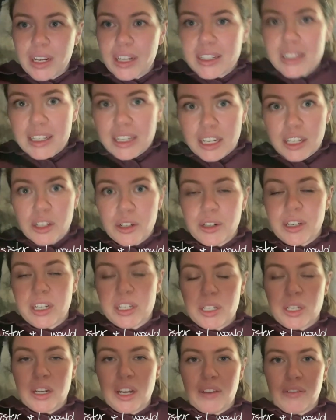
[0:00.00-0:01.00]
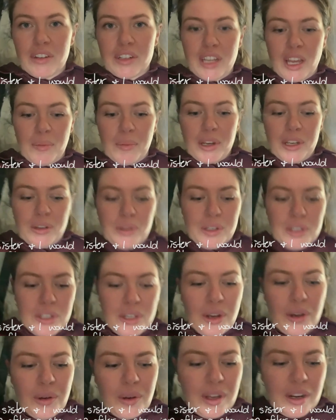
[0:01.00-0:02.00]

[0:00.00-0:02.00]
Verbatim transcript: It's like a tradition every time I do a show in